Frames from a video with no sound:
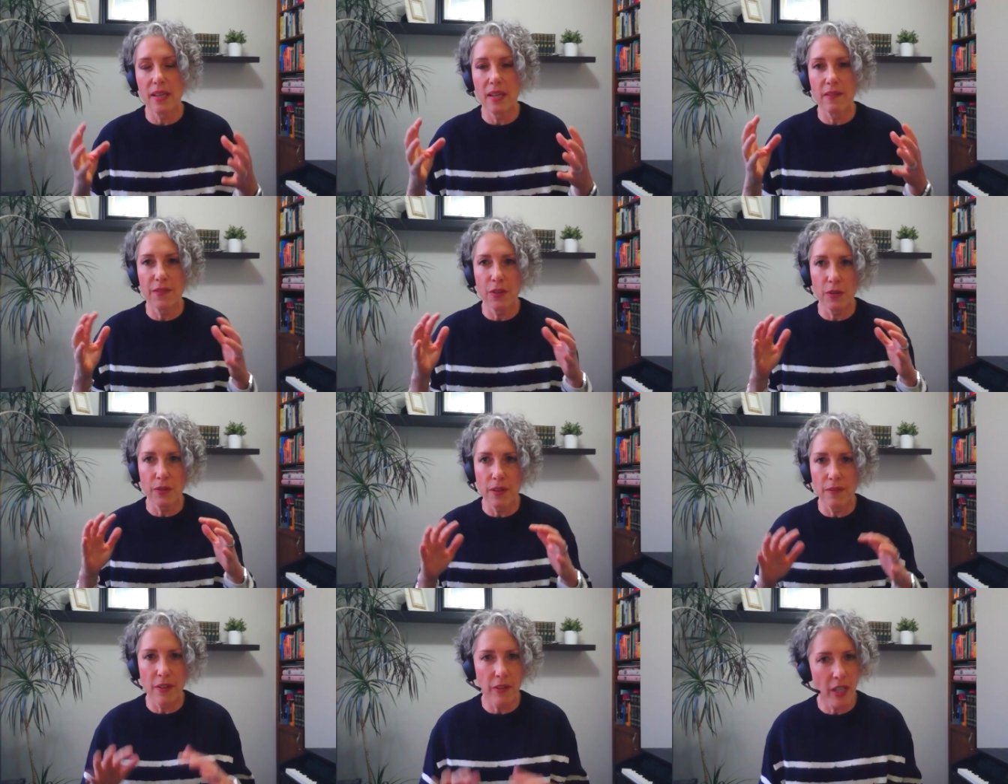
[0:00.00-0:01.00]
if you're
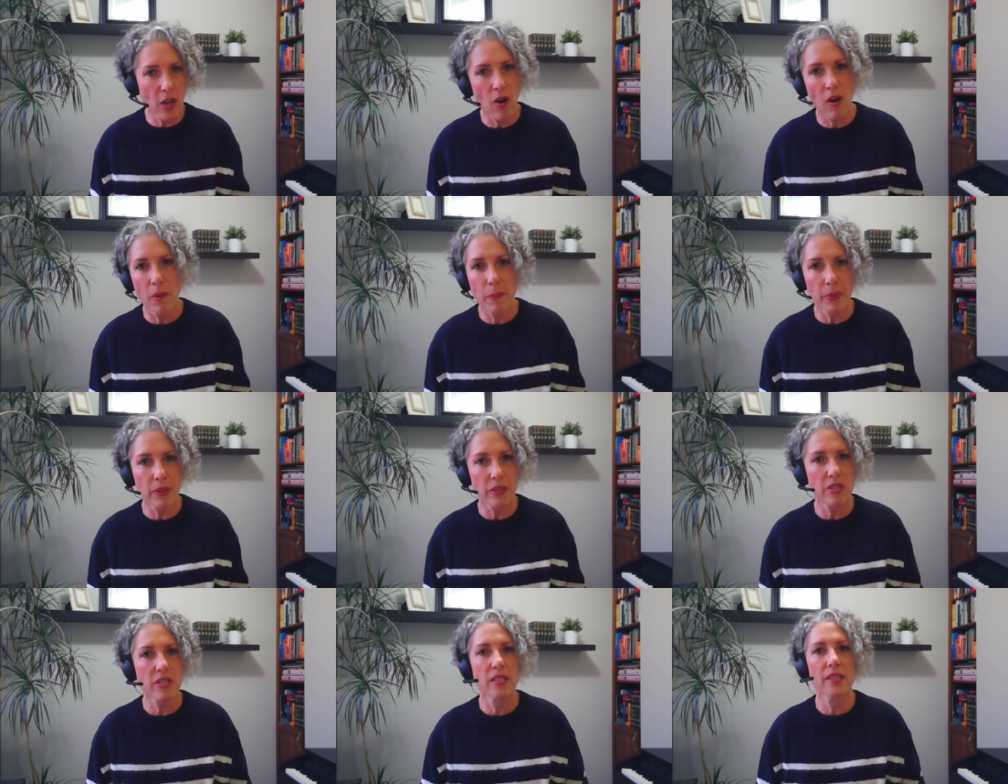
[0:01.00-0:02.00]
a very calm
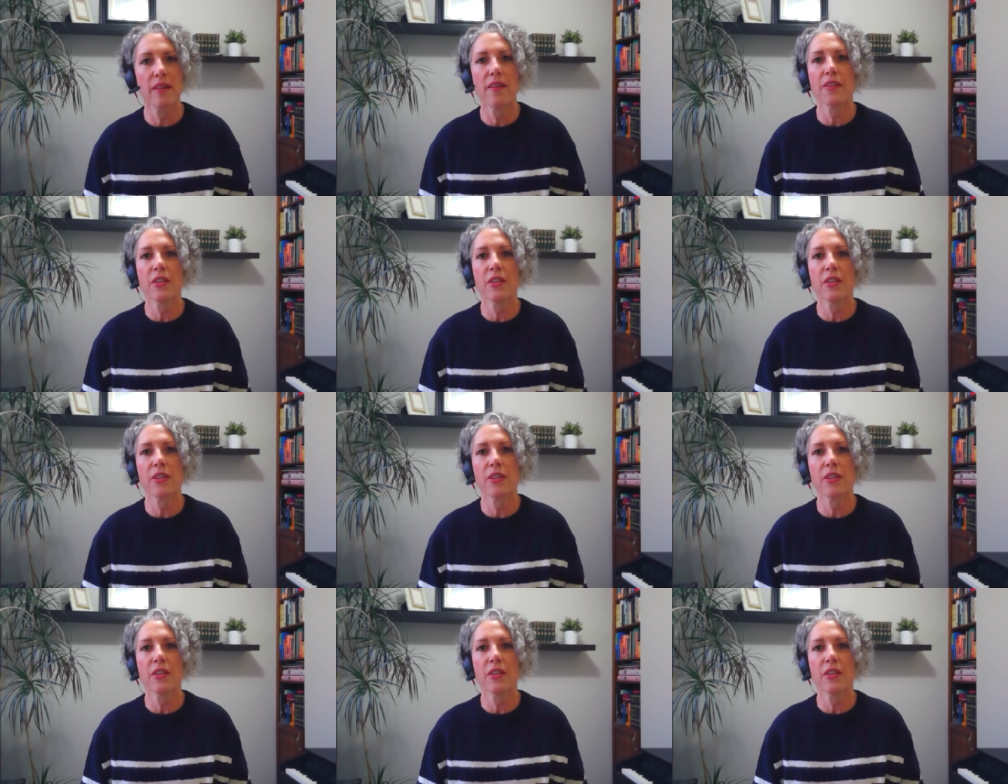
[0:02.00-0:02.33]
person,